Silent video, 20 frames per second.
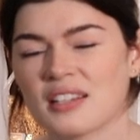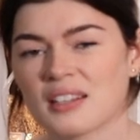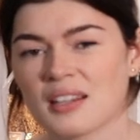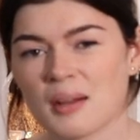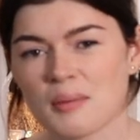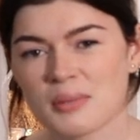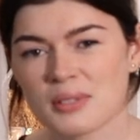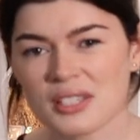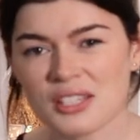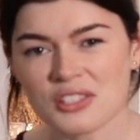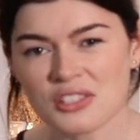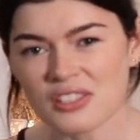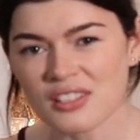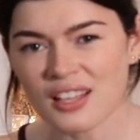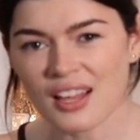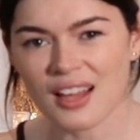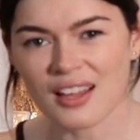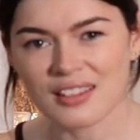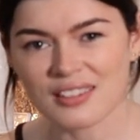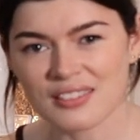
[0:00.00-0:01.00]
a composition
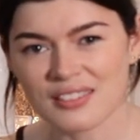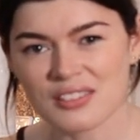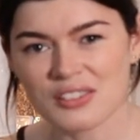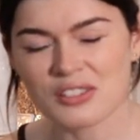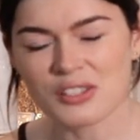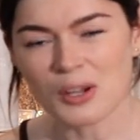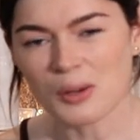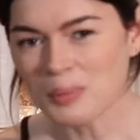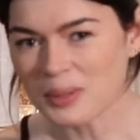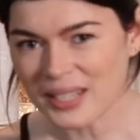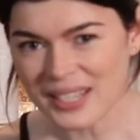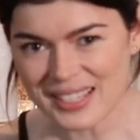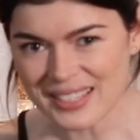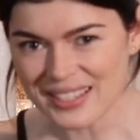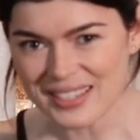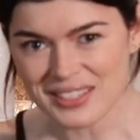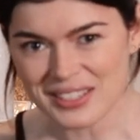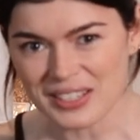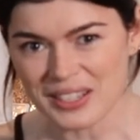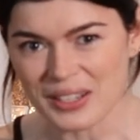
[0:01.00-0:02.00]
that so
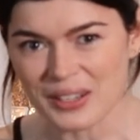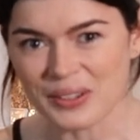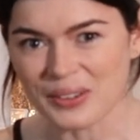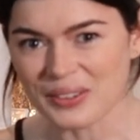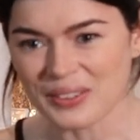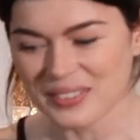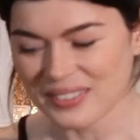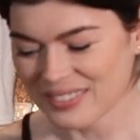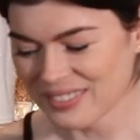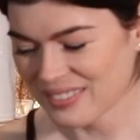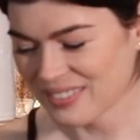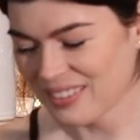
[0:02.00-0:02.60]
pleases you.